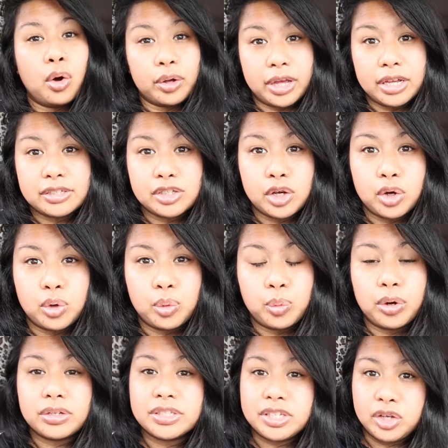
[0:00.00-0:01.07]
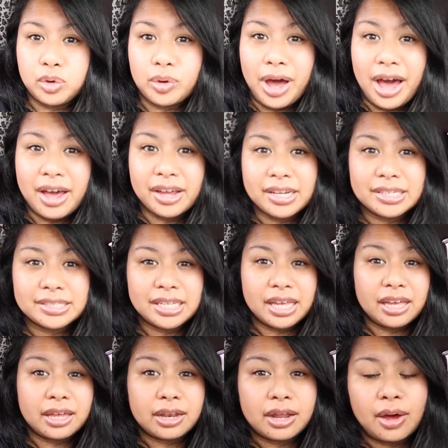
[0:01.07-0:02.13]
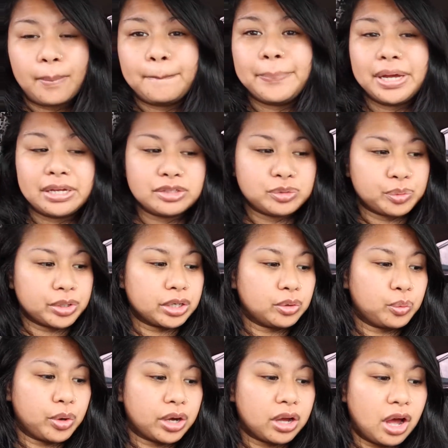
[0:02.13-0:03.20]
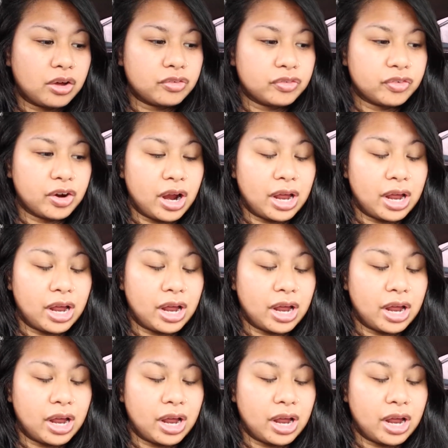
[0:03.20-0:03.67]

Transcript: Okay, so we'll see you guys in a bit. We're gonna work out for